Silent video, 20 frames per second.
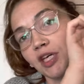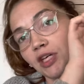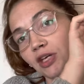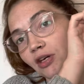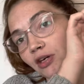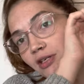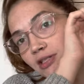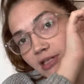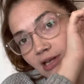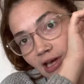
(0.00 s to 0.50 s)

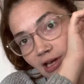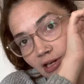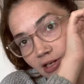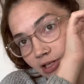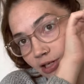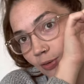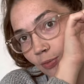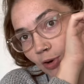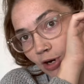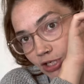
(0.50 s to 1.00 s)
use it,
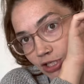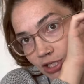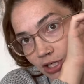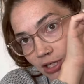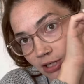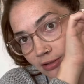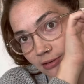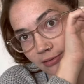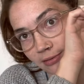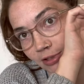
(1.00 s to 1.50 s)
you wash
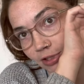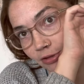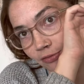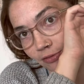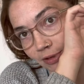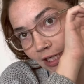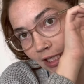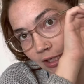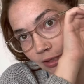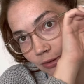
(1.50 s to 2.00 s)
it, you
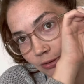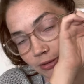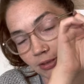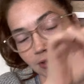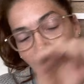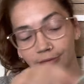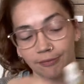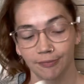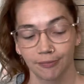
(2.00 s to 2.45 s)
reuse.